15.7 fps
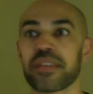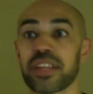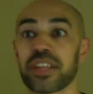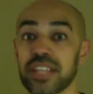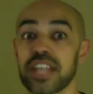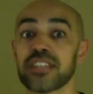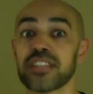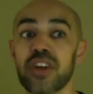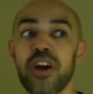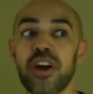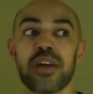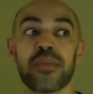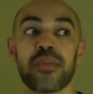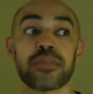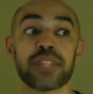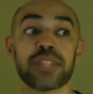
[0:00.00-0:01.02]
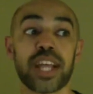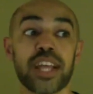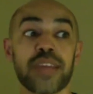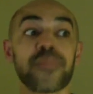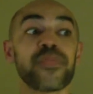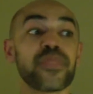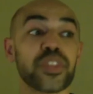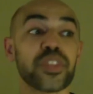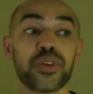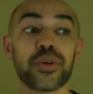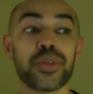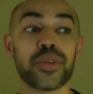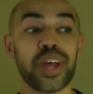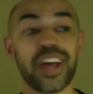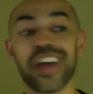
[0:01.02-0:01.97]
because I saw him, I was like, dude,